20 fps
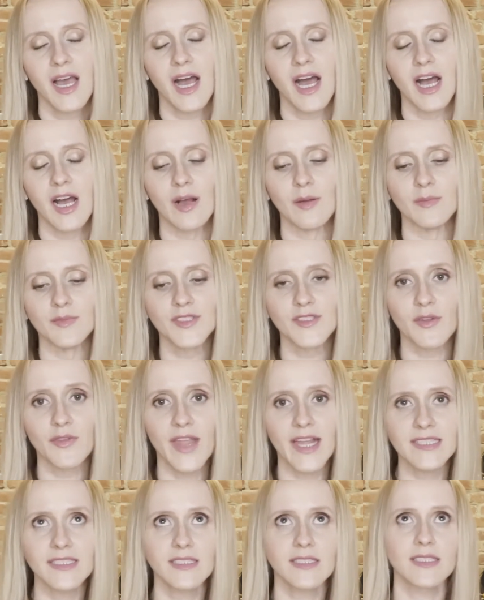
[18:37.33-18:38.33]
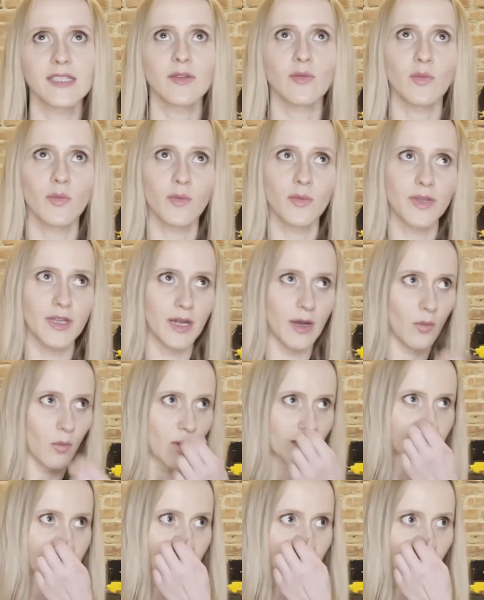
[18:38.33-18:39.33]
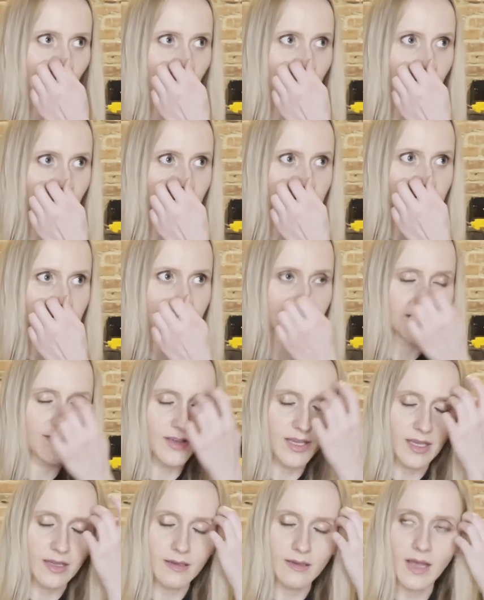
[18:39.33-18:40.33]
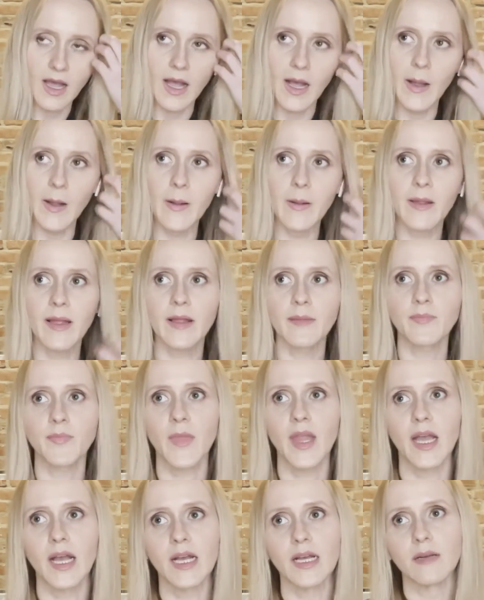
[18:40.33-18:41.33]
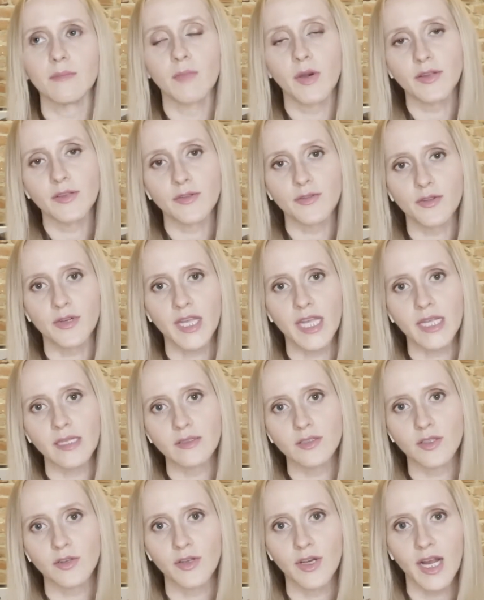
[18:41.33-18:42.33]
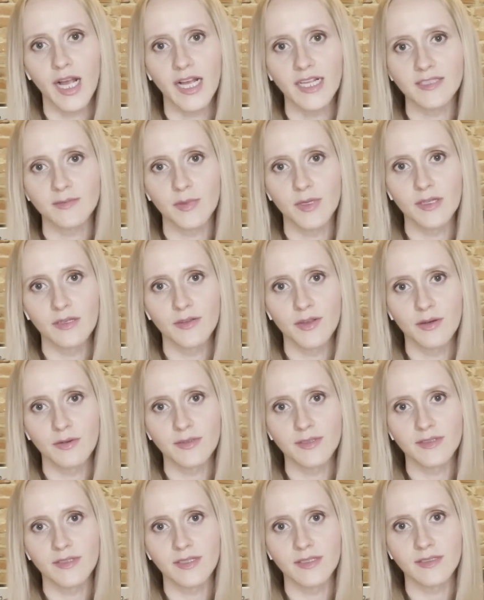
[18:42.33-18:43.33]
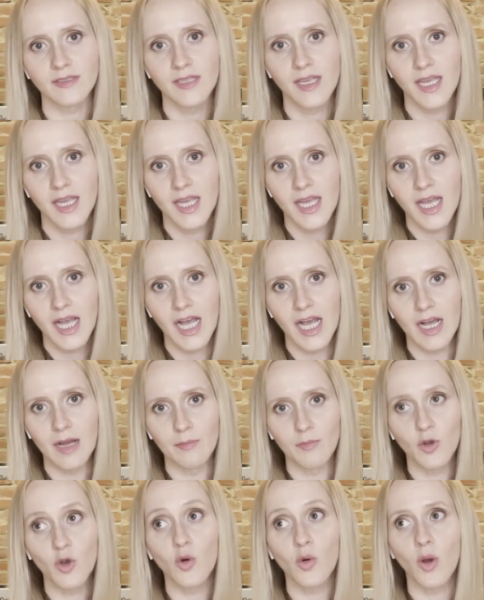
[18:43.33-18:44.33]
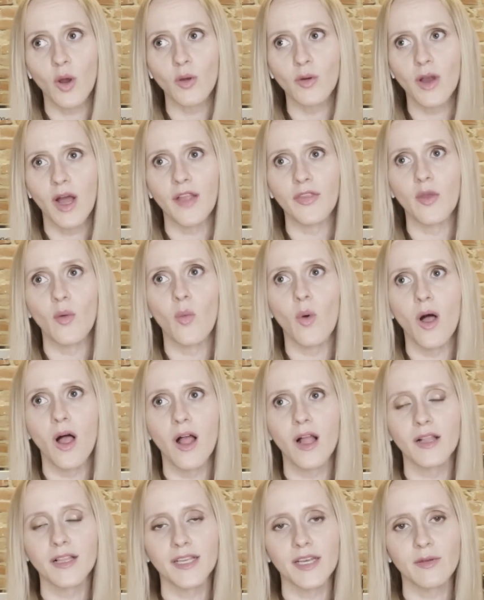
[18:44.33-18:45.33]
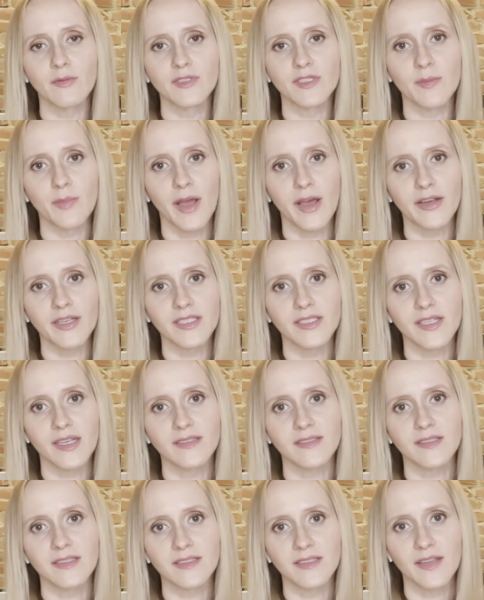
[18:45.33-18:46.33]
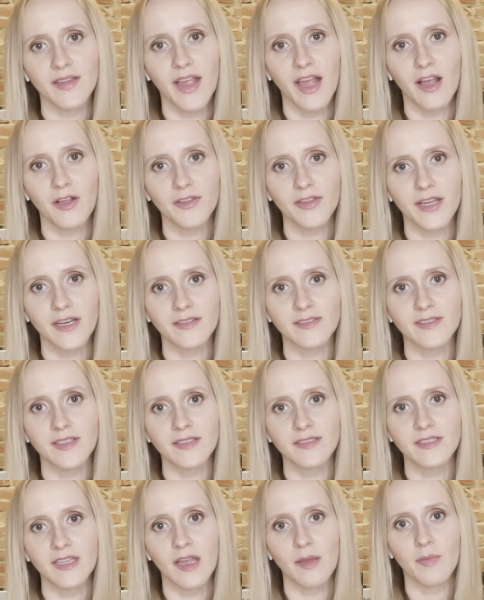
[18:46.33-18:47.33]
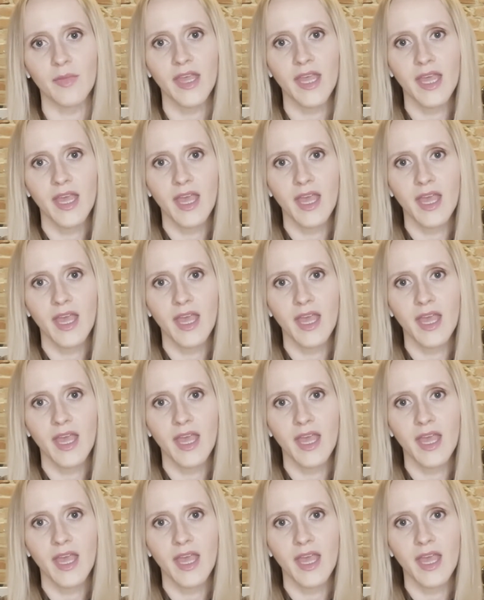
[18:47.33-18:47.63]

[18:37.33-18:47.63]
So that's, one day when I was leaving Martin Luther King Jr. Hospital, there was this quote on the wall, and it was about injustice in the healthcare system.